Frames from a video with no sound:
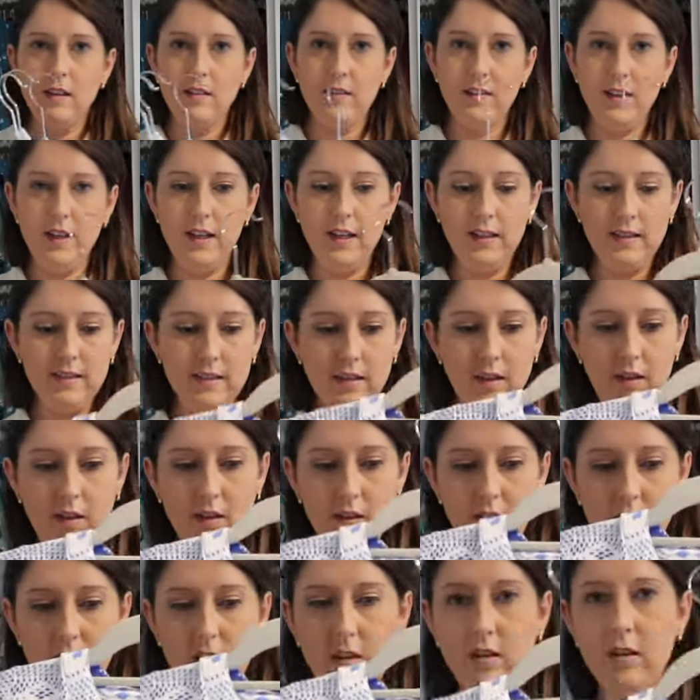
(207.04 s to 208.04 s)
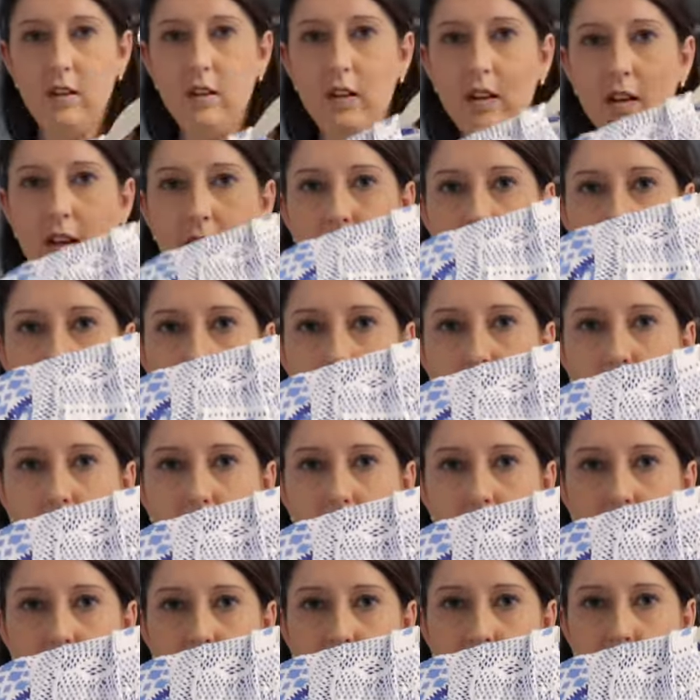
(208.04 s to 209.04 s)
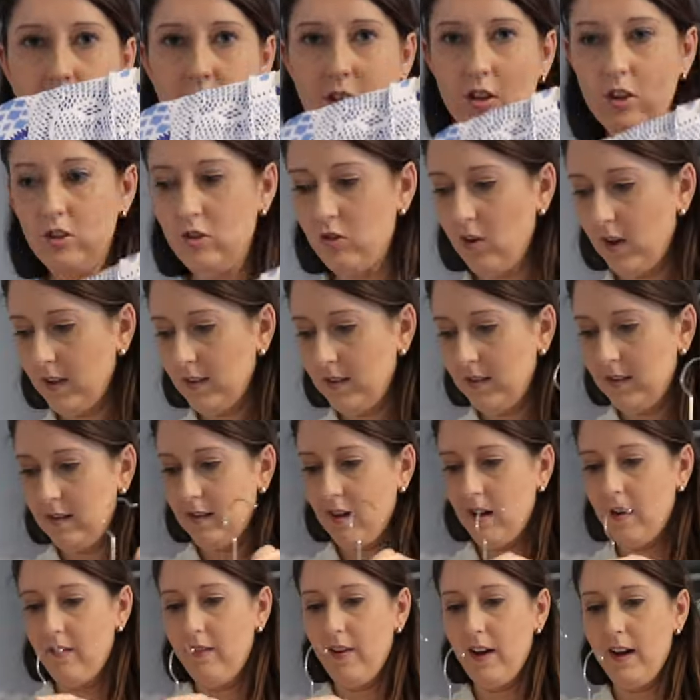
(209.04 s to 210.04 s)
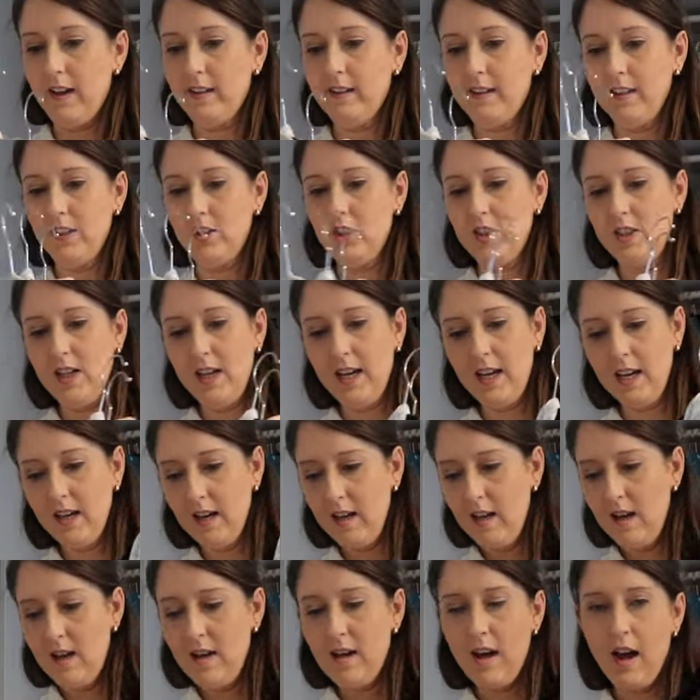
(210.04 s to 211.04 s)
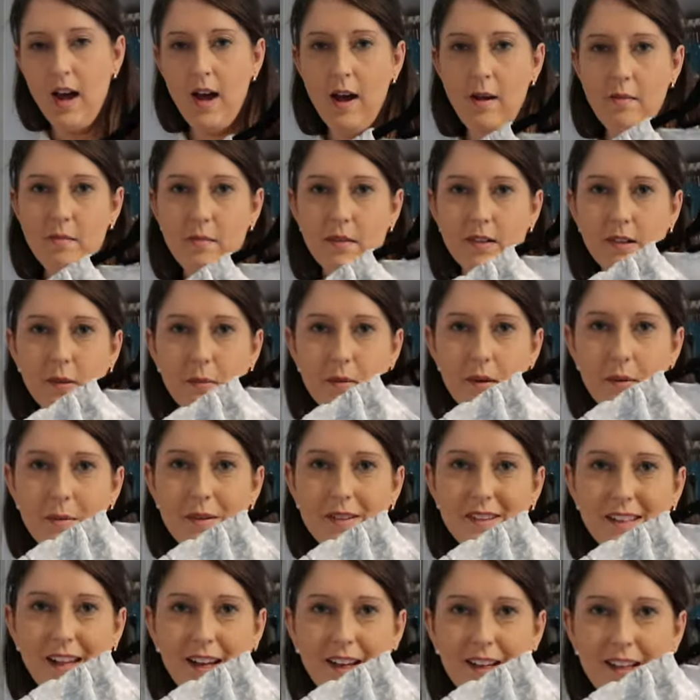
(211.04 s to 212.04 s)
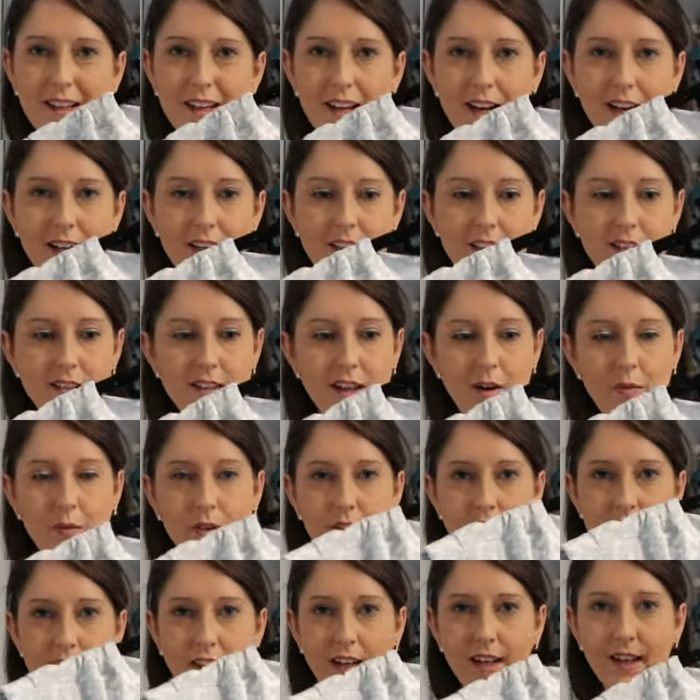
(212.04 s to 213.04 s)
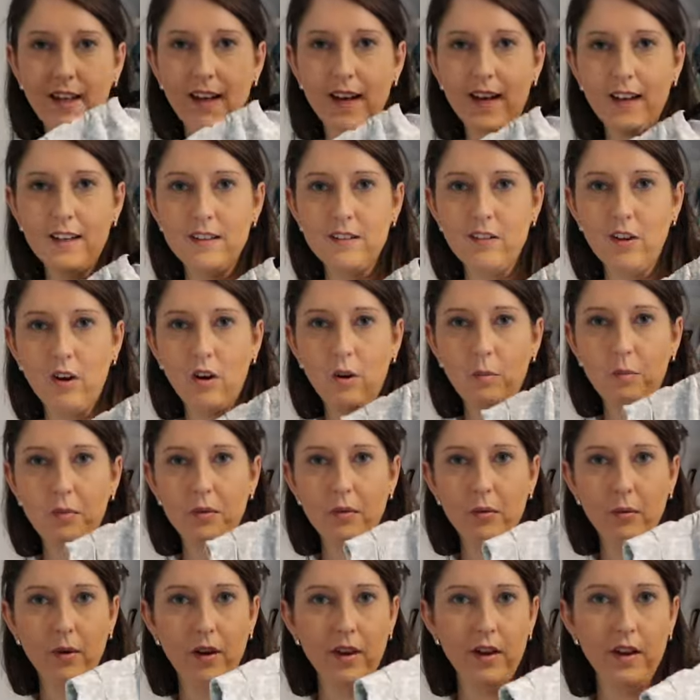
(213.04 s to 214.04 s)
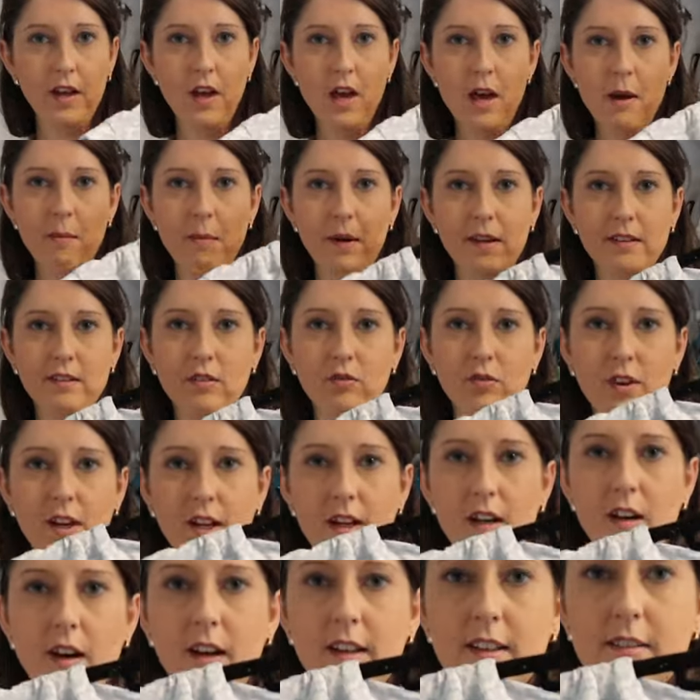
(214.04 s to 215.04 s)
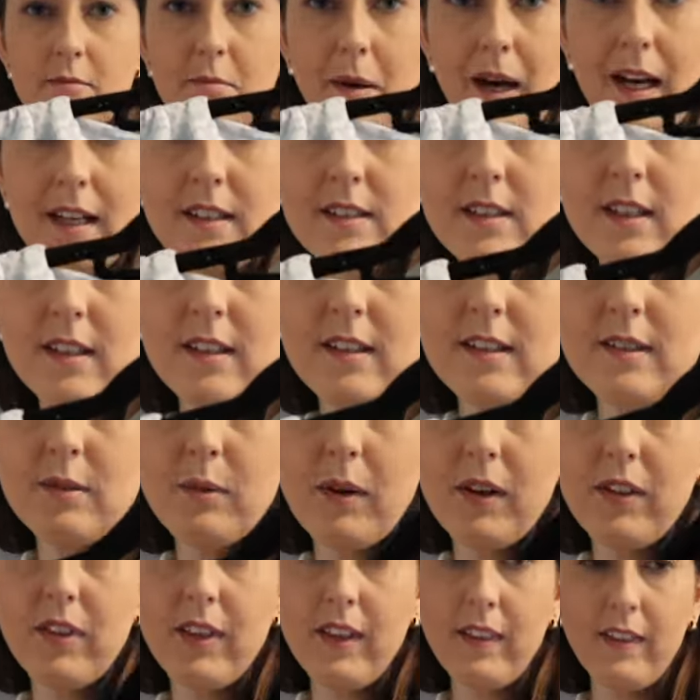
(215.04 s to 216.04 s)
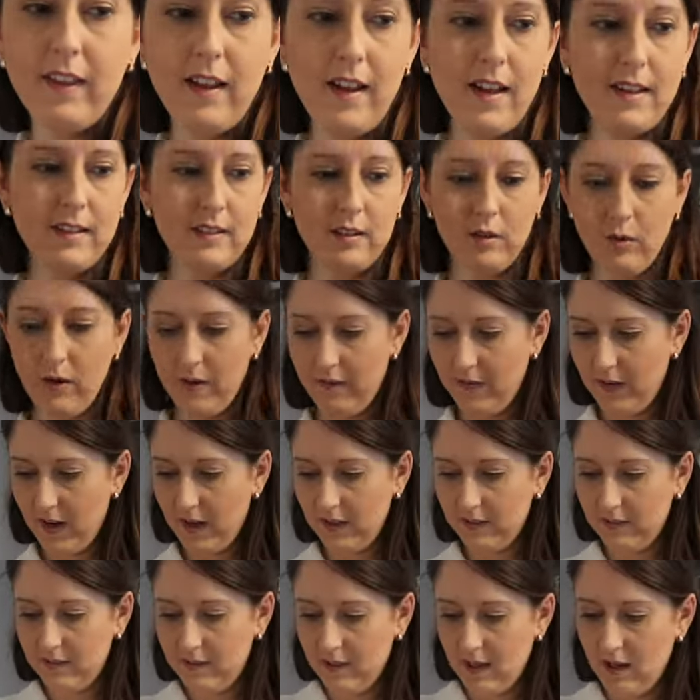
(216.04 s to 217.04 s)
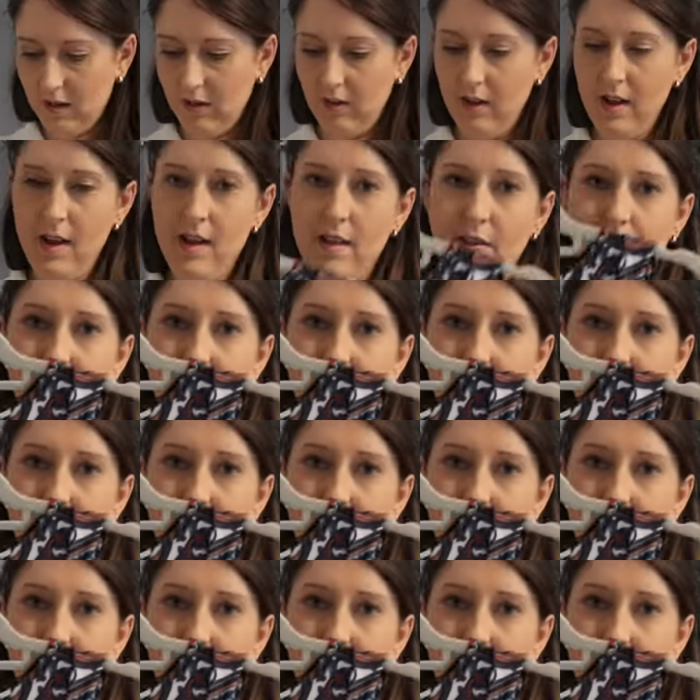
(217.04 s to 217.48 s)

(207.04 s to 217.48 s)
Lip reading: These are new dresses that I've had this year. Some of them are second hand, that one's second hand, the Hobbs one, but it's a really nice pattern, so I think that's quite versatile.